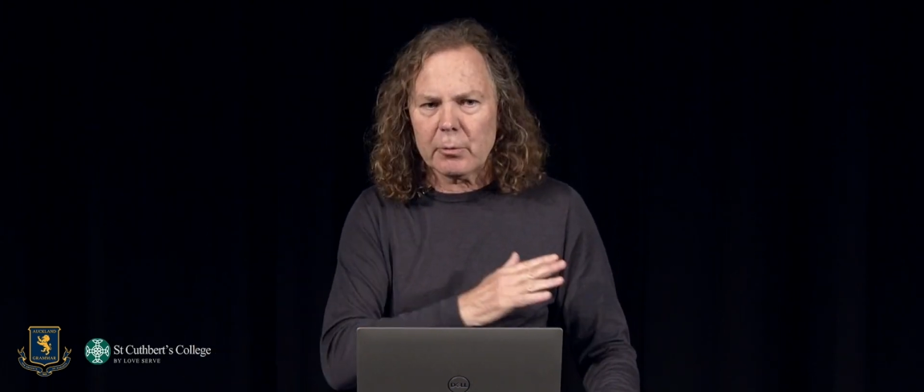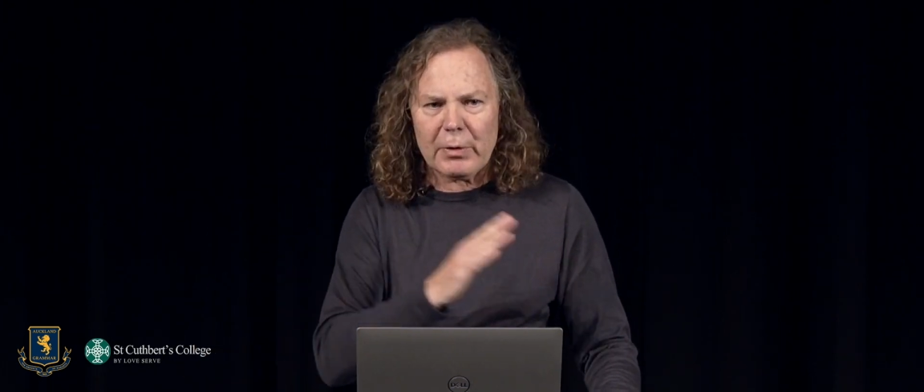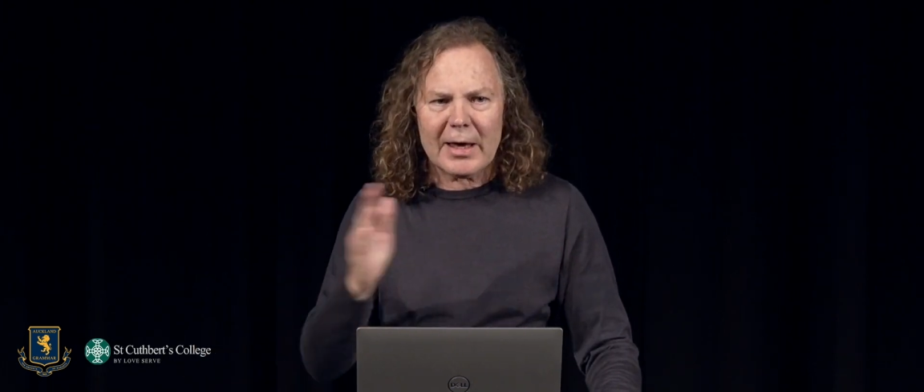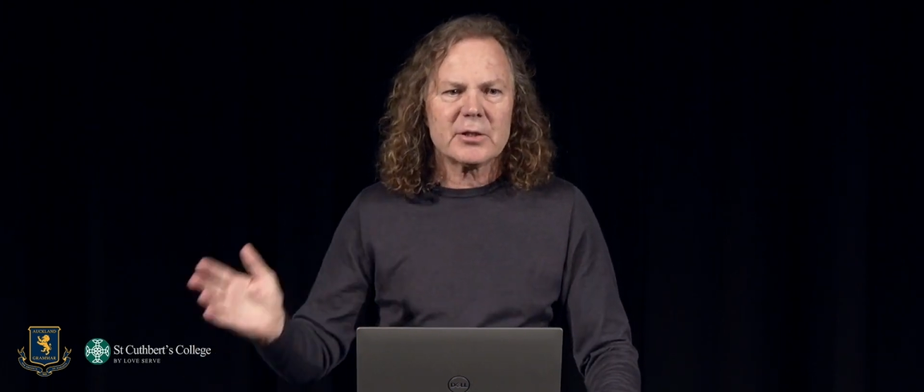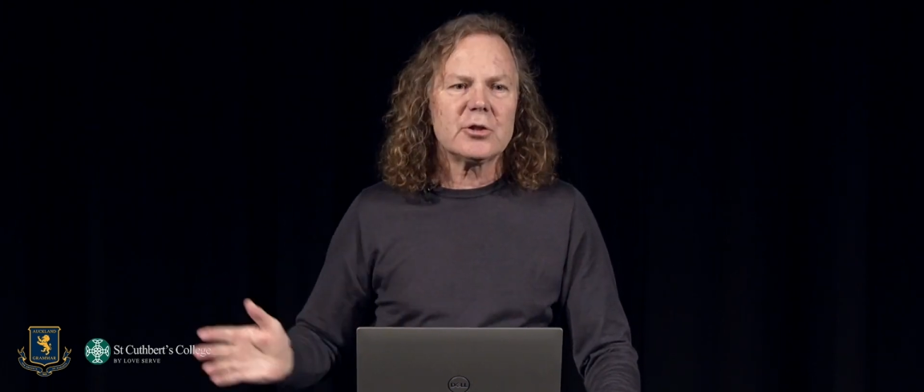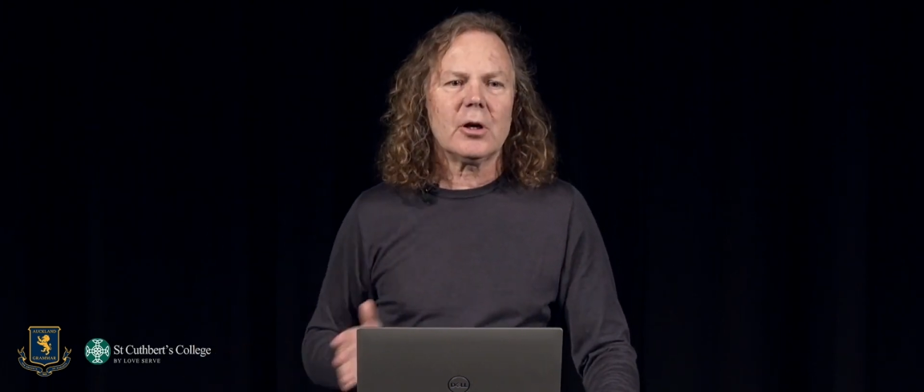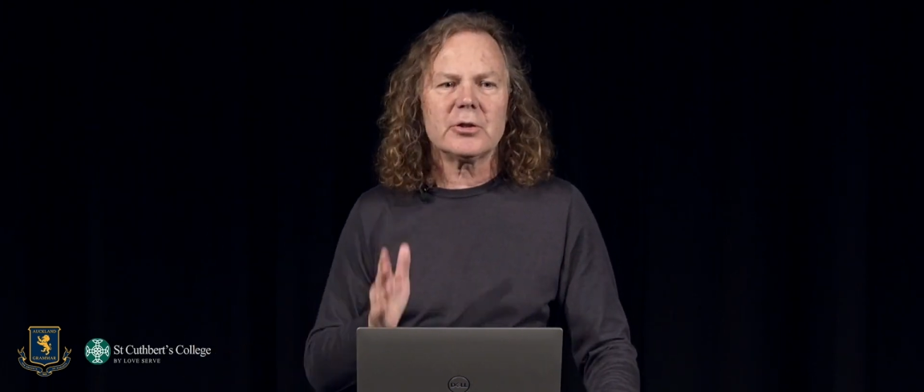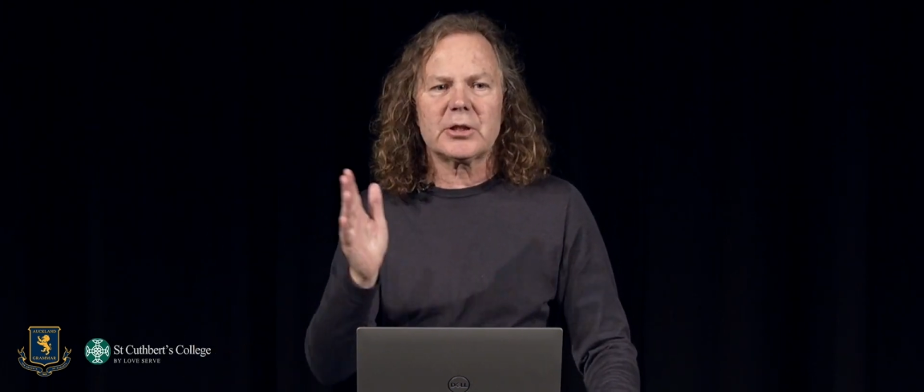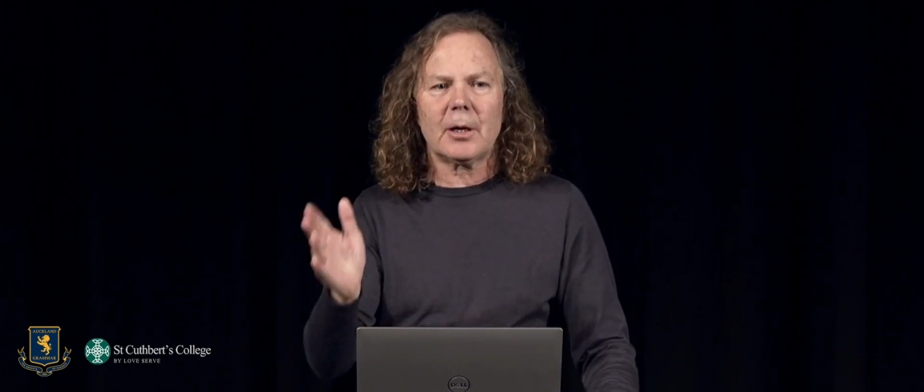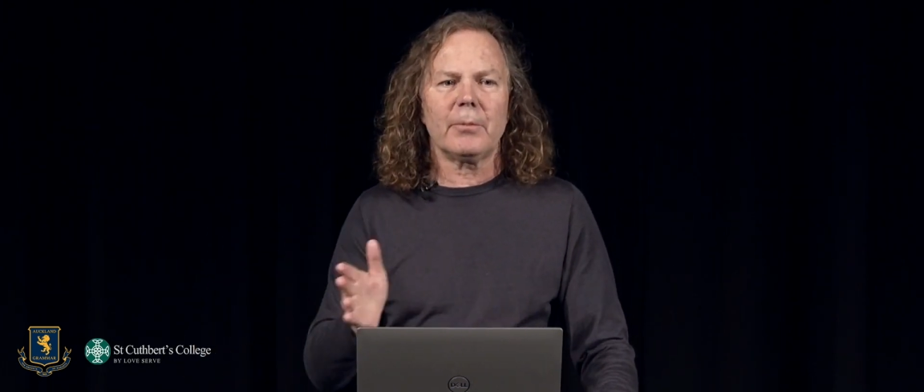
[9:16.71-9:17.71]
That's
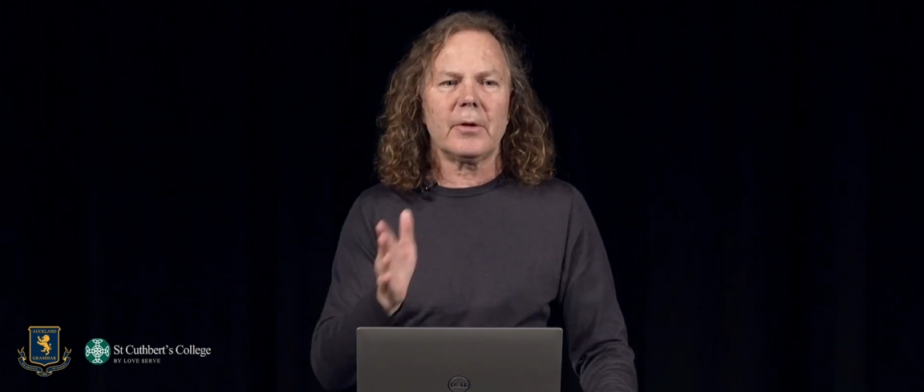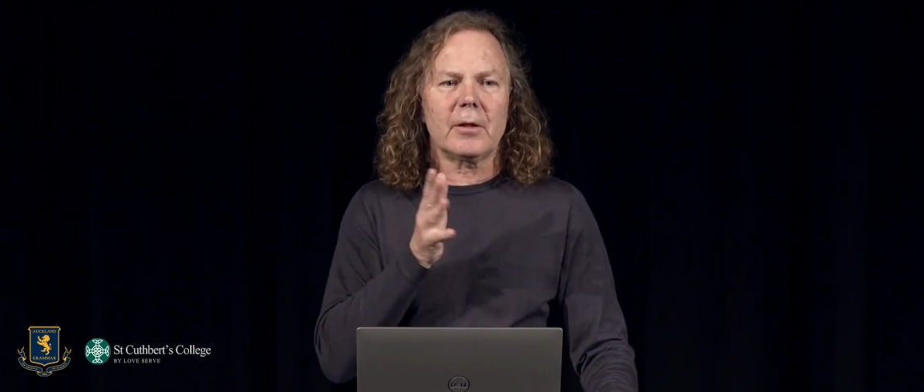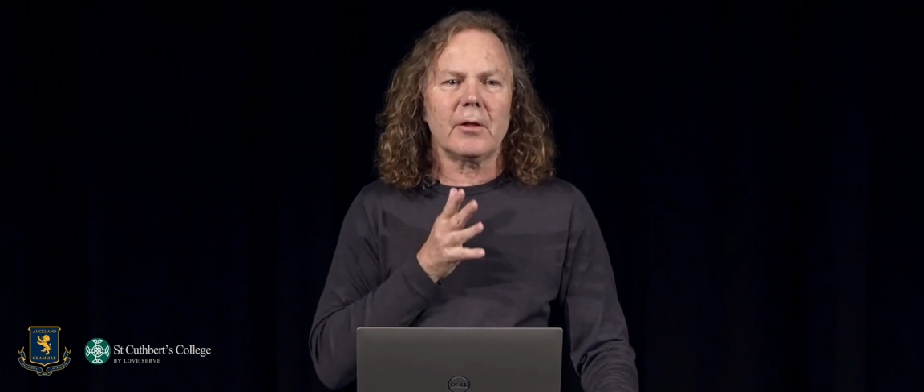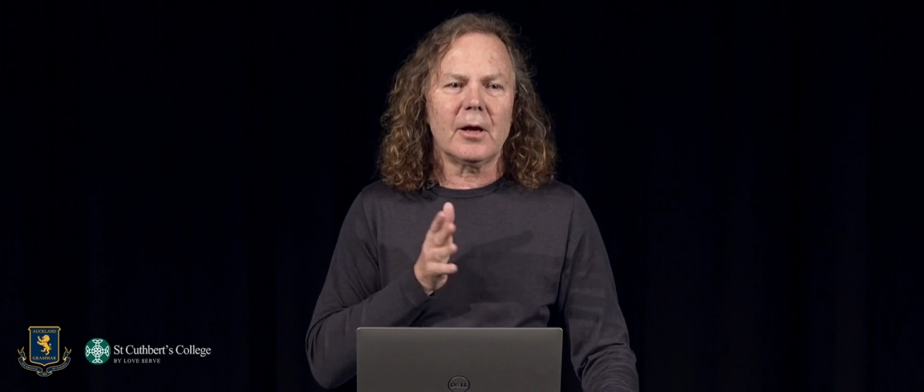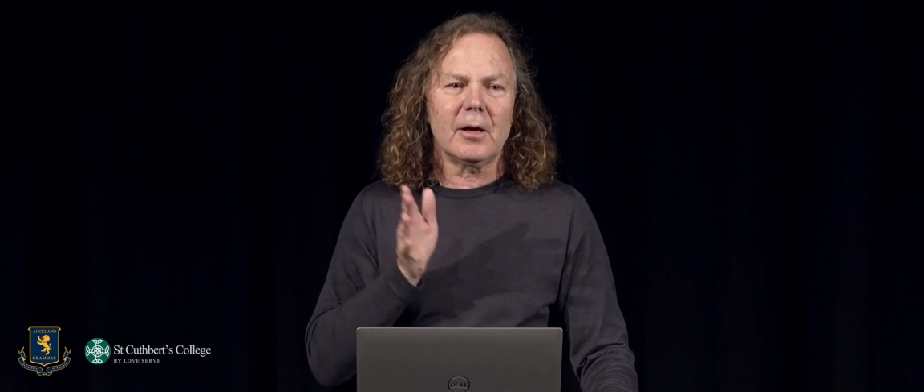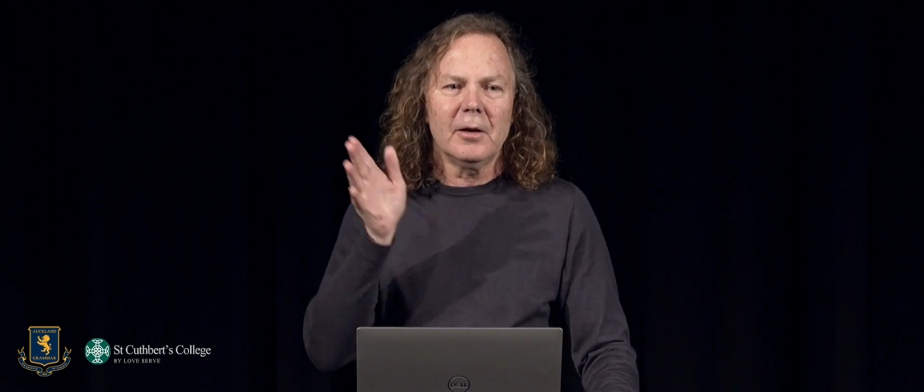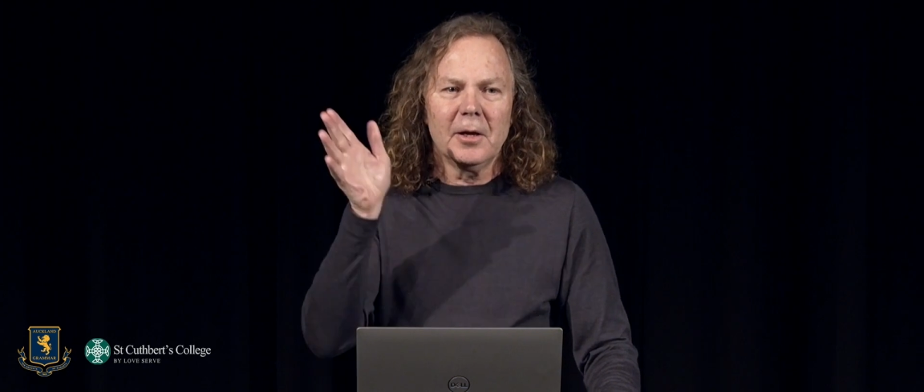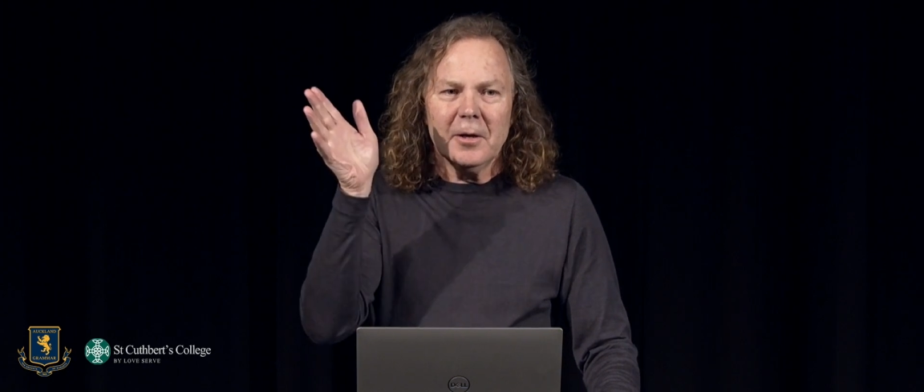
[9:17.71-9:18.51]
not something that